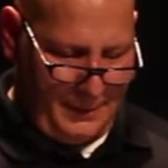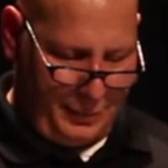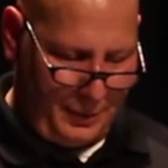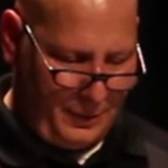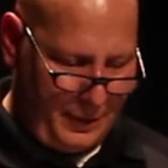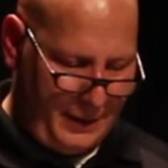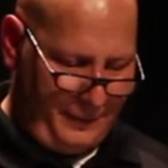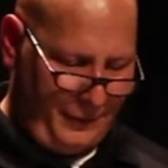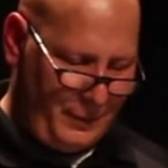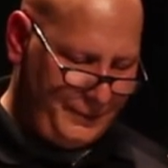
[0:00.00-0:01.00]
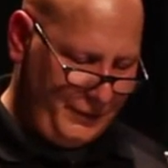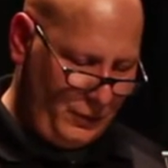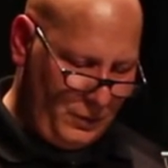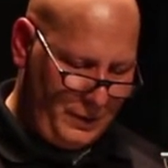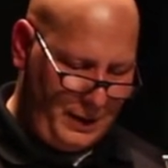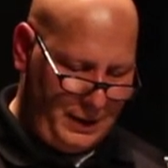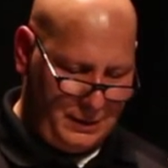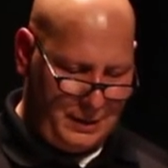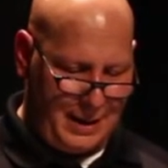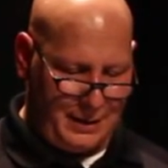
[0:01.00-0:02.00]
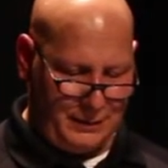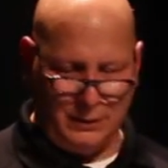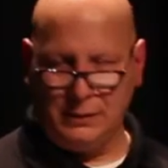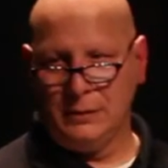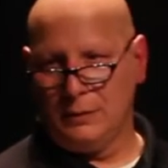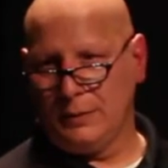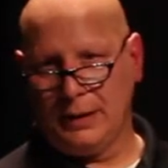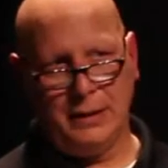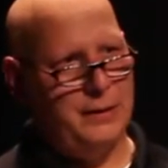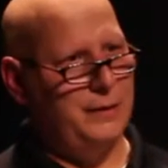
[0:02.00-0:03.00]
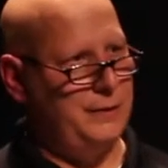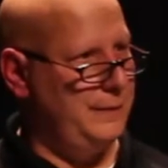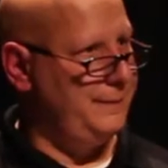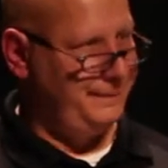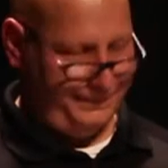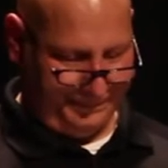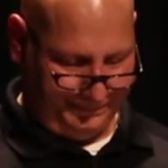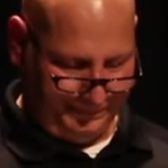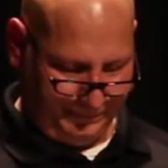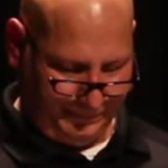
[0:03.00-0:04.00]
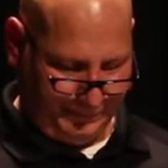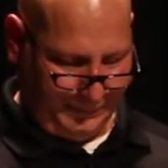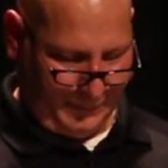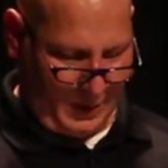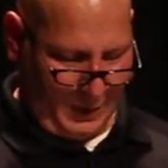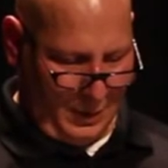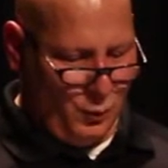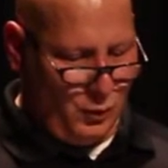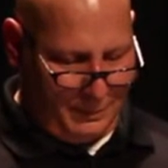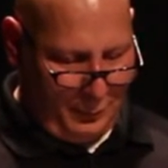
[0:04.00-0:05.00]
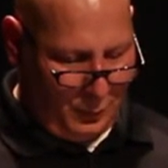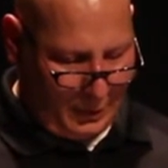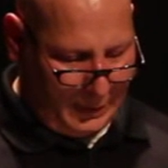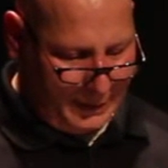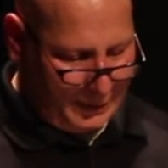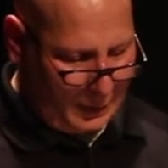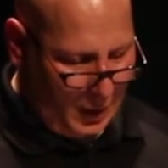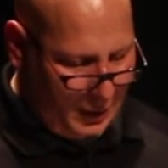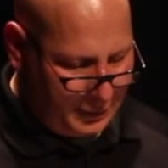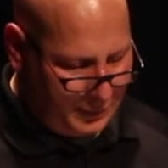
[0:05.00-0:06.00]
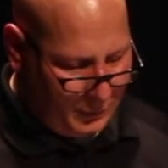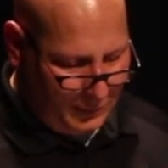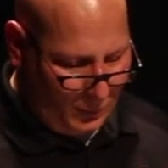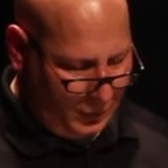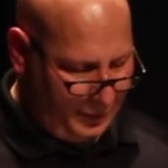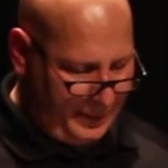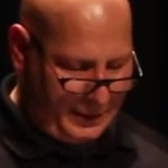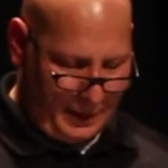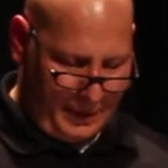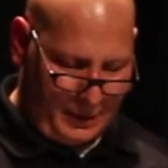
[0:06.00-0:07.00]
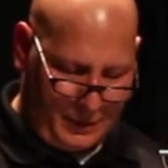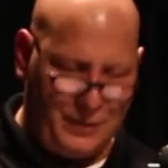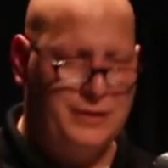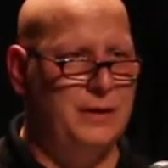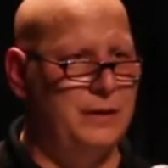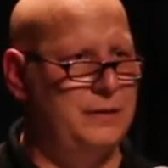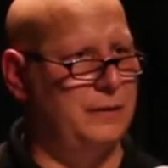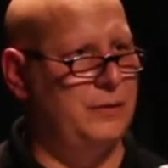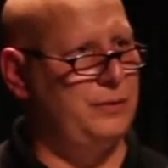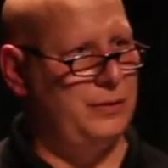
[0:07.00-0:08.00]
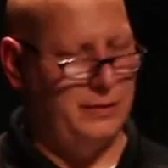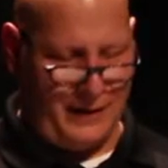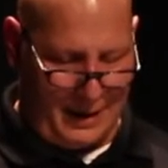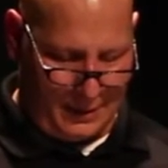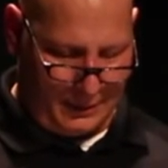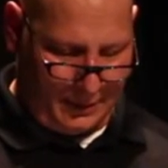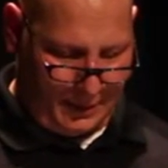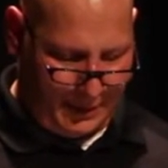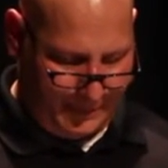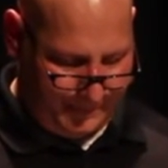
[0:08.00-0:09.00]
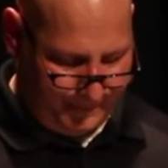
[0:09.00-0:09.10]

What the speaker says: program from obscurity into national recognition. More importantly, as the college moved more to becoming a Christian institution of higher learning,